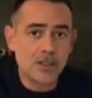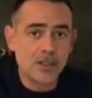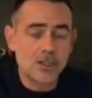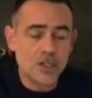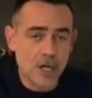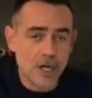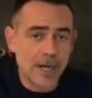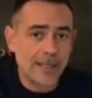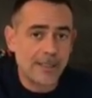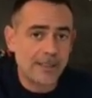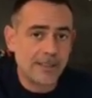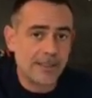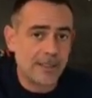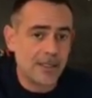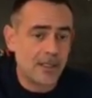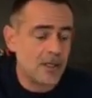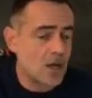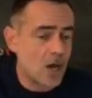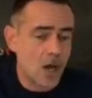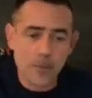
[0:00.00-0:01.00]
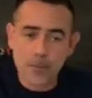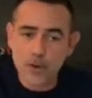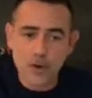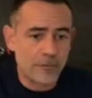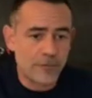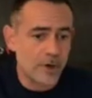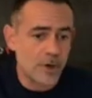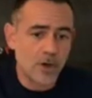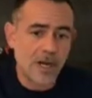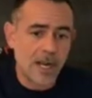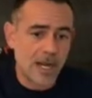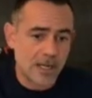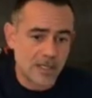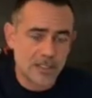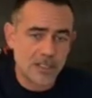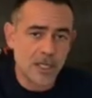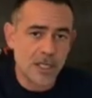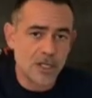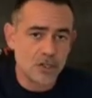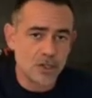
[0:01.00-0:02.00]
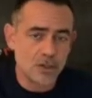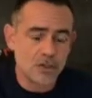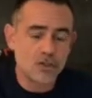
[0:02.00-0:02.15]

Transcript: charity, nonprofit organization.